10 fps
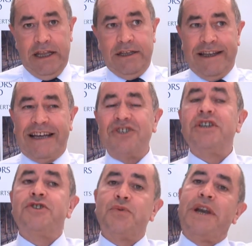it's
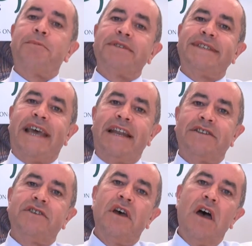actually
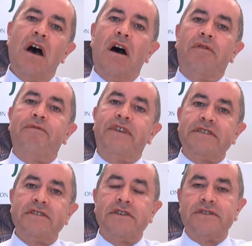20% of
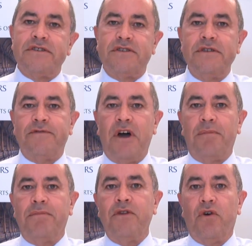visitors
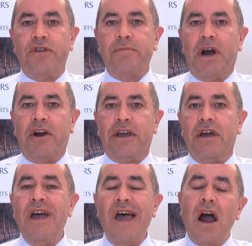from North
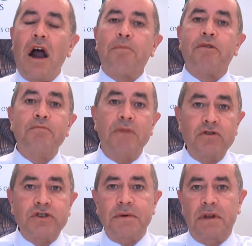America are
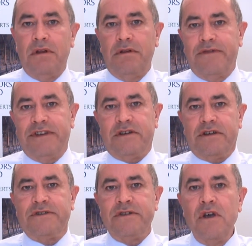promotable
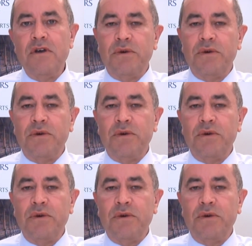visitors,